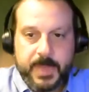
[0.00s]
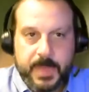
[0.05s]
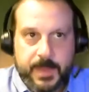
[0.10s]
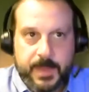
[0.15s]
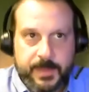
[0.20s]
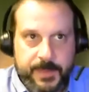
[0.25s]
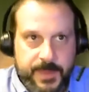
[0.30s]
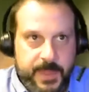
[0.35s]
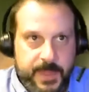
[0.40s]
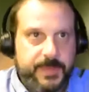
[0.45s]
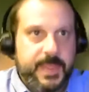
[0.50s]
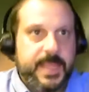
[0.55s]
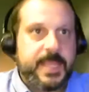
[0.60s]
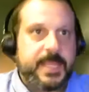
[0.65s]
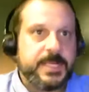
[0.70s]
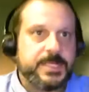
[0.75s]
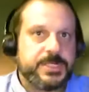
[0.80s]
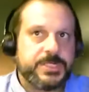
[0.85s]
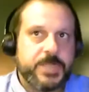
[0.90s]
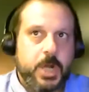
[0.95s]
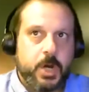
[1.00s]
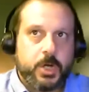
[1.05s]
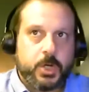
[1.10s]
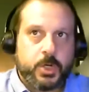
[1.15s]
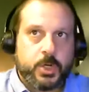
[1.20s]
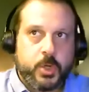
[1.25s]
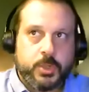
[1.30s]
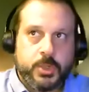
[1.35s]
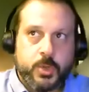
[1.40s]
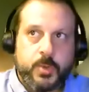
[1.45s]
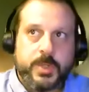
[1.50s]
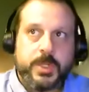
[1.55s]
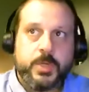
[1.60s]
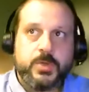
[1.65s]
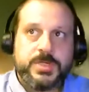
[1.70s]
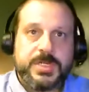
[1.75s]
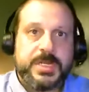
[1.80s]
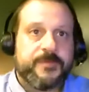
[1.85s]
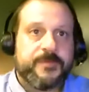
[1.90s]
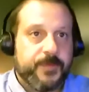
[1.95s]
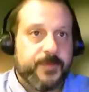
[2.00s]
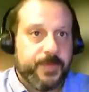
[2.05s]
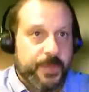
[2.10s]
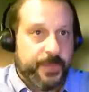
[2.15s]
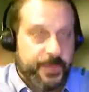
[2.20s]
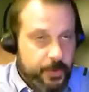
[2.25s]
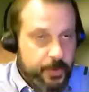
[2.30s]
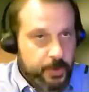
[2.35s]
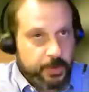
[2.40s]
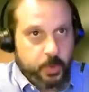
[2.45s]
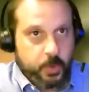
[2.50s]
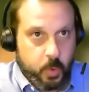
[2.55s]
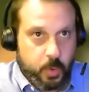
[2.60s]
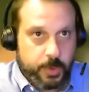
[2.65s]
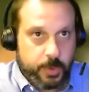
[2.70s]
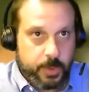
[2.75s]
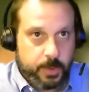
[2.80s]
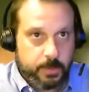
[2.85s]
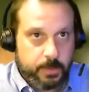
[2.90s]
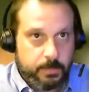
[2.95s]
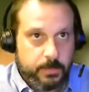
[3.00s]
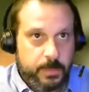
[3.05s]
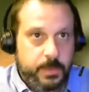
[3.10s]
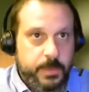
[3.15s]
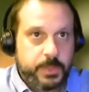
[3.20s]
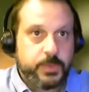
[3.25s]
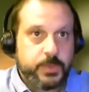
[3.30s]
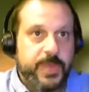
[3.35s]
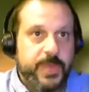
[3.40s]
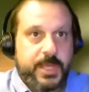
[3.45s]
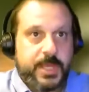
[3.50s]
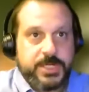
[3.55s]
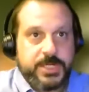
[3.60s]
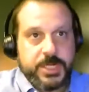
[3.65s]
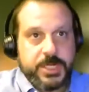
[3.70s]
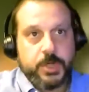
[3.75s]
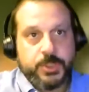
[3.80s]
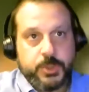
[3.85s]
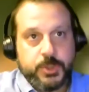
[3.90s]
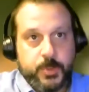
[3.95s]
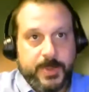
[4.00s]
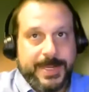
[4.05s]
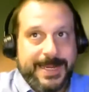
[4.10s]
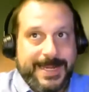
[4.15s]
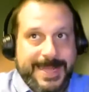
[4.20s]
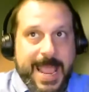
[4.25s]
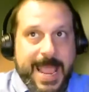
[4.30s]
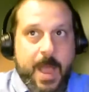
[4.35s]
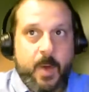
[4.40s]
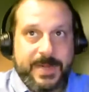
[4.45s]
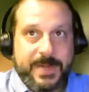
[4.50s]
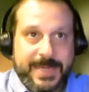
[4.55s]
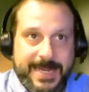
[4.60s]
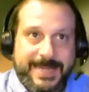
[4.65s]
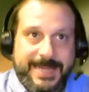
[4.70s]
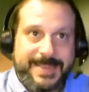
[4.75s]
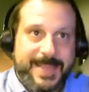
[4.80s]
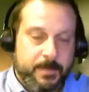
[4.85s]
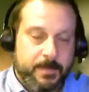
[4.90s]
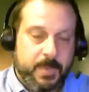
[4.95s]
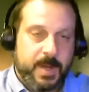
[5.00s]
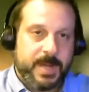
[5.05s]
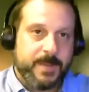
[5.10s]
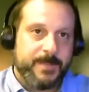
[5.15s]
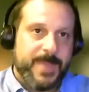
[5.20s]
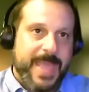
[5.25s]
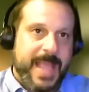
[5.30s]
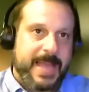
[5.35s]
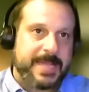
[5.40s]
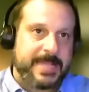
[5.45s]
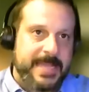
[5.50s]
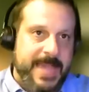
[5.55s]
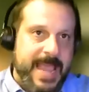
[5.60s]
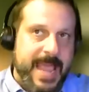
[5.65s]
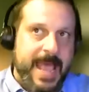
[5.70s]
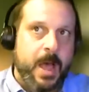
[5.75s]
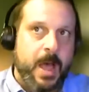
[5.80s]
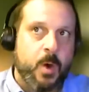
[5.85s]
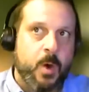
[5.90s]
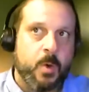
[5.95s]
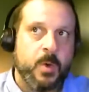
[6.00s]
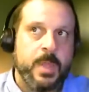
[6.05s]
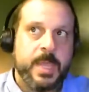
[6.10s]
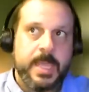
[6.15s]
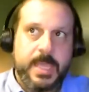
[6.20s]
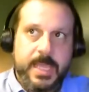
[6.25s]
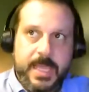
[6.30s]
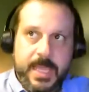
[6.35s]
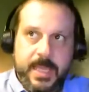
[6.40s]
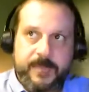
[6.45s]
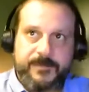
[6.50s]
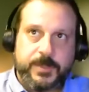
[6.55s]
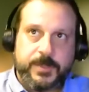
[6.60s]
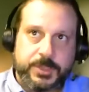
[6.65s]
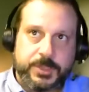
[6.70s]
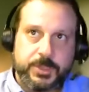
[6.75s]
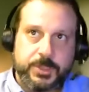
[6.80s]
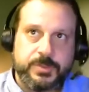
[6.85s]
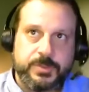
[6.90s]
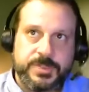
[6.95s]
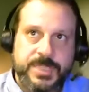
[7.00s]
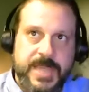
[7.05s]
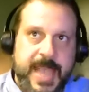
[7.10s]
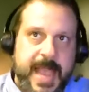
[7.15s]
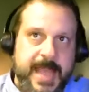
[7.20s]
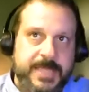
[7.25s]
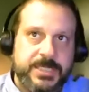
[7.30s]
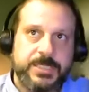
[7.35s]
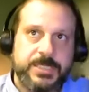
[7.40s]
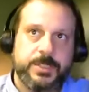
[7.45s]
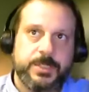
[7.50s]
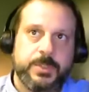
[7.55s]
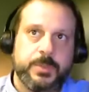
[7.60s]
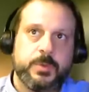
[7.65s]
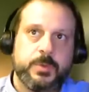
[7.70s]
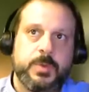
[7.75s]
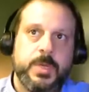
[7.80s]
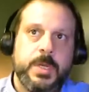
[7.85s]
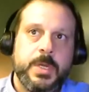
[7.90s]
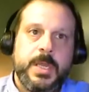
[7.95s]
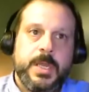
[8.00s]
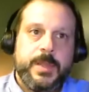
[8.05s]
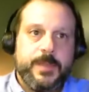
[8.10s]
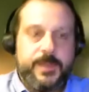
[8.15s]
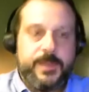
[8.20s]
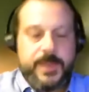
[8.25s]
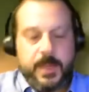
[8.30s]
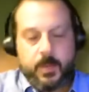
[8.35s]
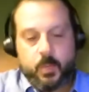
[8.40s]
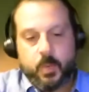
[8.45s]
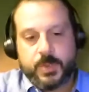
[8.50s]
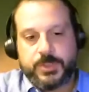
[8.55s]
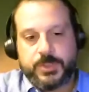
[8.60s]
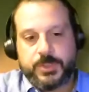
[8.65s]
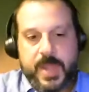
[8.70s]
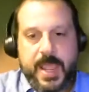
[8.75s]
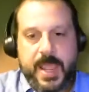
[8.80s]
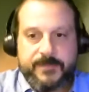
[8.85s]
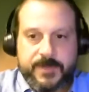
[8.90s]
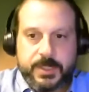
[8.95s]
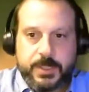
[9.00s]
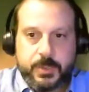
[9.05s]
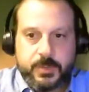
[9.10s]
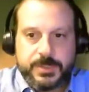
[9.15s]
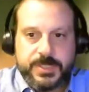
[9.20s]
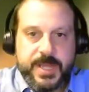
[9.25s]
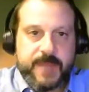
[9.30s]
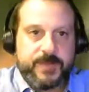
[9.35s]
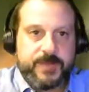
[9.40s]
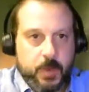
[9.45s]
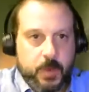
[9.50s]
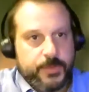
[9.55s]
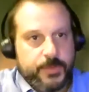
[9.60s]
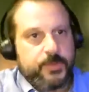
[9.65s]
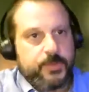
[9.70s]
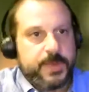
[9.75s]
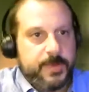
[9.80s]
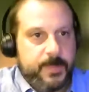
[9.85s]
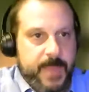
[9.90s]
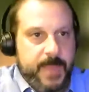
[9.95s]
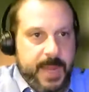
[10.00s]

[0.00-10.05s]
then they can start using it for the third quarter. So they could start doing it now and getting that money back now. If you choose not to, then what you have to do is you have to go through the